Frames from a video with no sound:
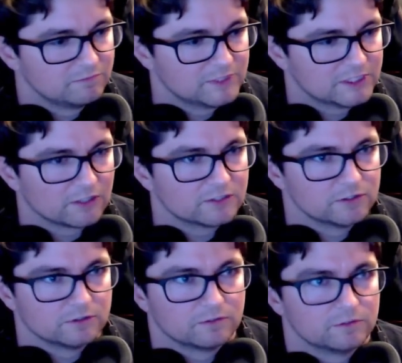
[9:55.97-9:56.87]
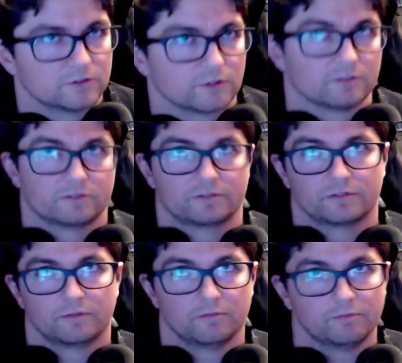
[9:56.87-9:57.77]
Start to sort of
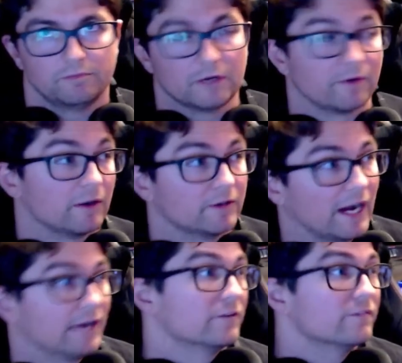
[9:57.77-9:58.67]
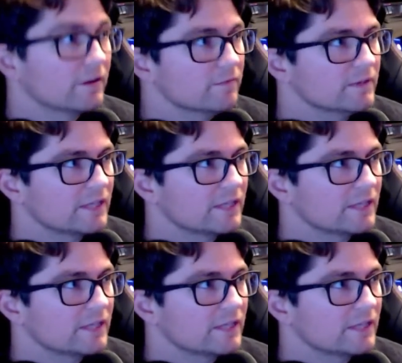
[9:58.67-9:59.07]
be around either of them.